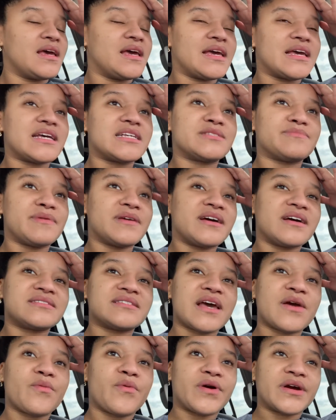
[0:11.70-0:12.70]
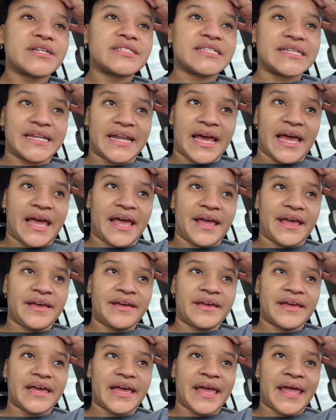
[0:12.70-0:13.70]
It's because I work today
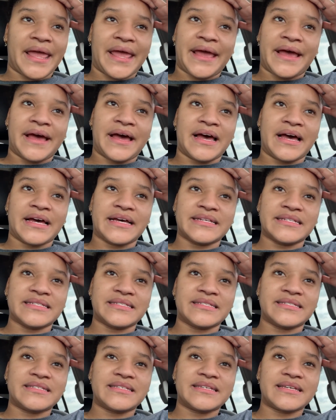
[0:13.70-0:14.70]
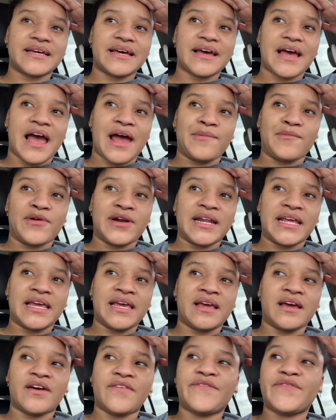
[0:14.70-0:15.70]
and I'm
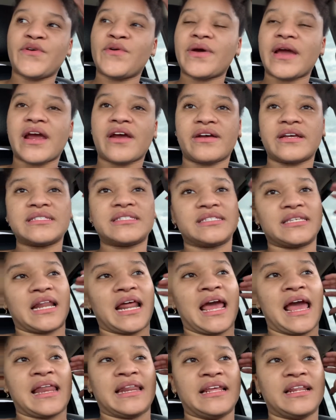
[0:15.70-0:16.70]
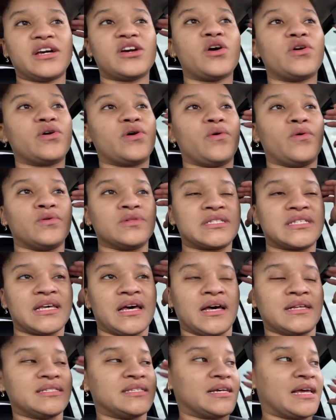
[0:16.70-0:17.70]
running a few errands today. I need to go to
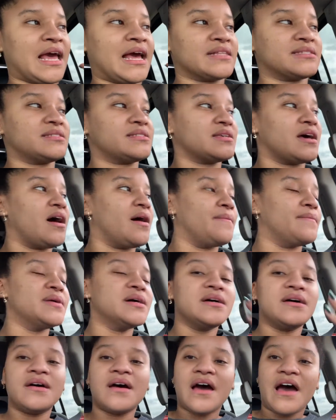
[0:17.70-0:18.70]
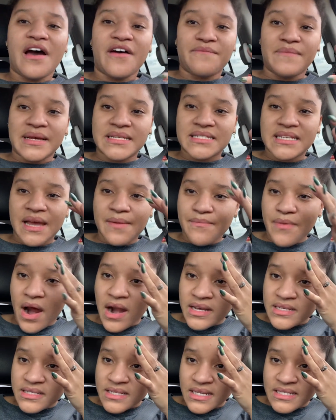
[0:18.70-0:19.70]
Ulta to get some of my skin
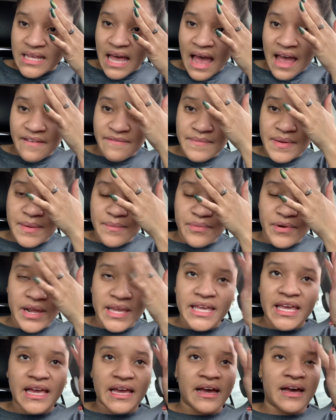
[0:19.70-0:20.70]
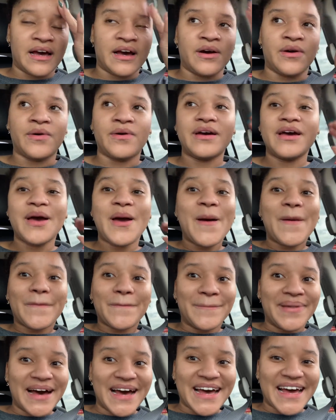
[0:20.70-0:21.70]
products because I've been breaking out.
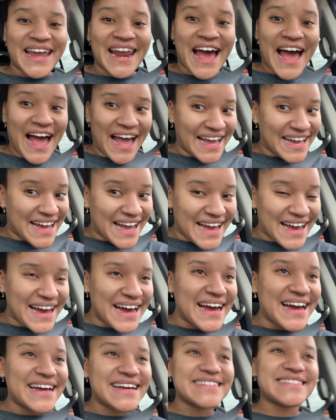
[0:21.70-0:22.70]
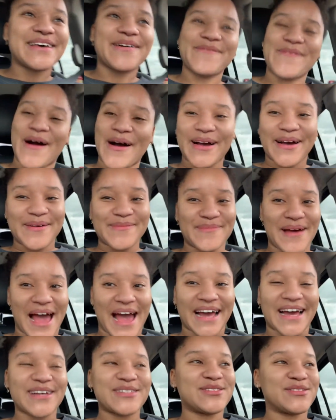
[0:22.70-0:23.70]
But hi guys, welcome
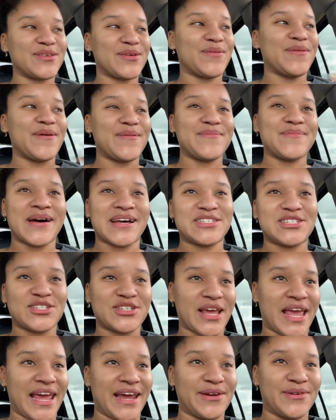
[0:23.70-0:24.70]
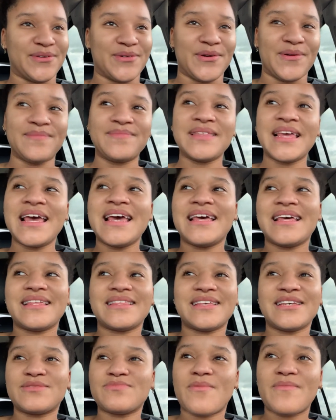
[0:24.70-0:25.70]
back to my channel.
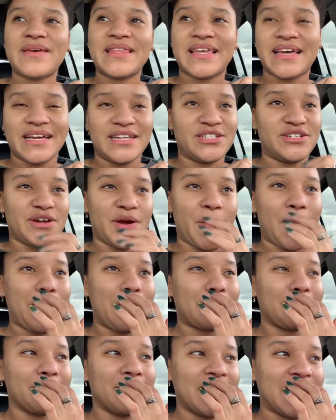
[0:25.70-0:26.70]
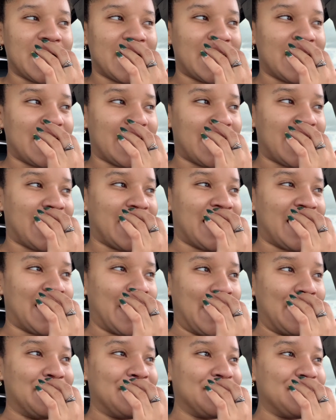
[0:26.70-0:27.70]
This won't be the intro, but
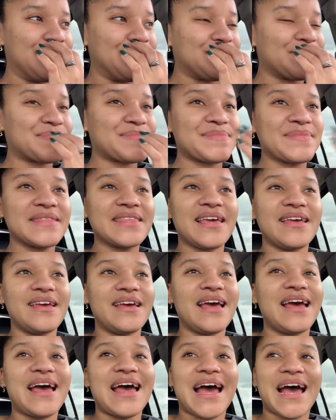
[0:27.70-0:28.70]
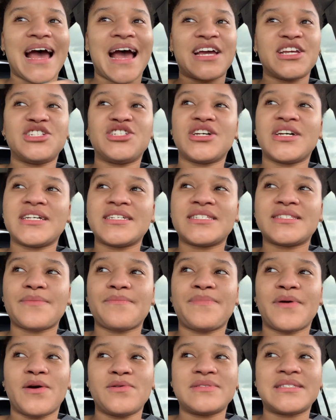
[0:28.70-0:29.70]
I just
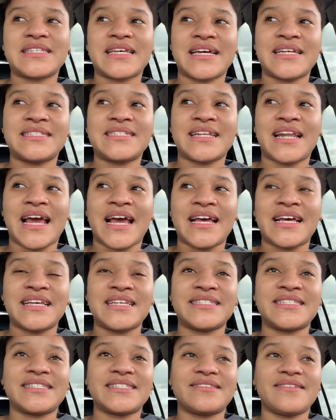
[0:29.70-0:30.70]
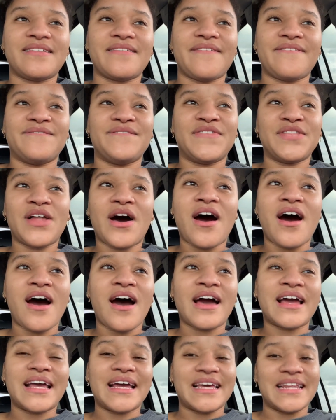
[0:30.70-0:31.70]
posted today's
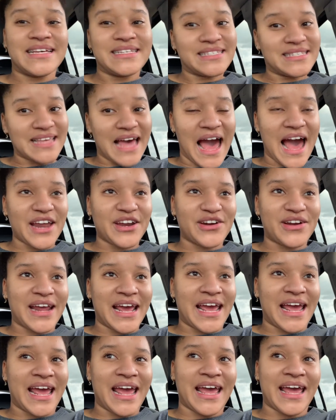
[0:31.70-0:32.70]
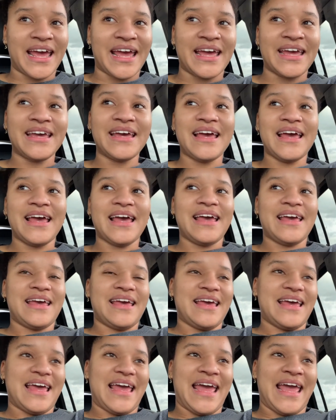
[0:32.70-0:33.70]
vlog. It is Saturday
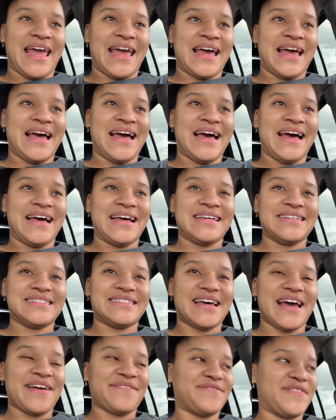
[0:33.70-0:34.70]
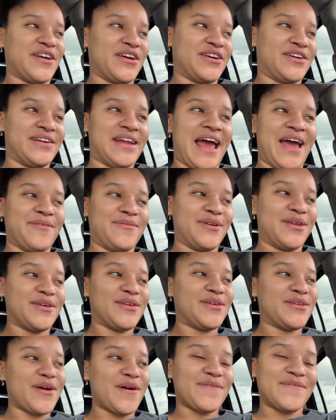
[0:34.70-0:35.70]
and I figured I would,
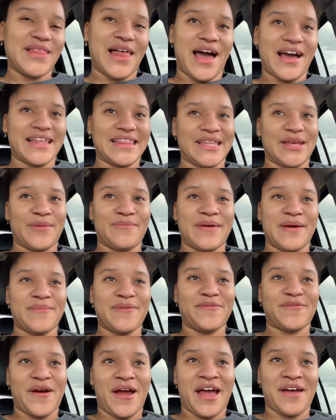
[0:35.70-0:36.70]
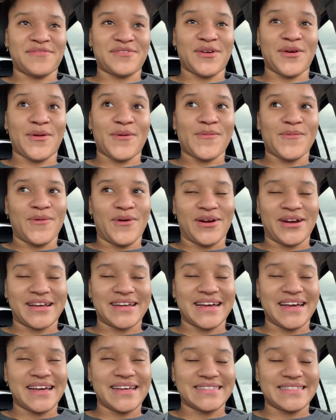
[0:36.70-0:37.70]
you know, vlog a little bit before I have to go to work
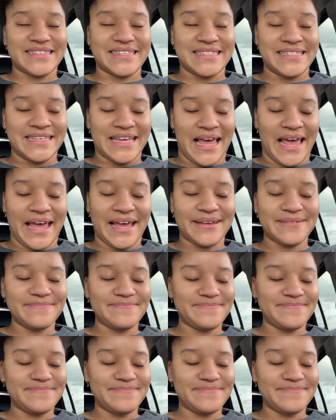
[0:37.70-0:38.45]
today.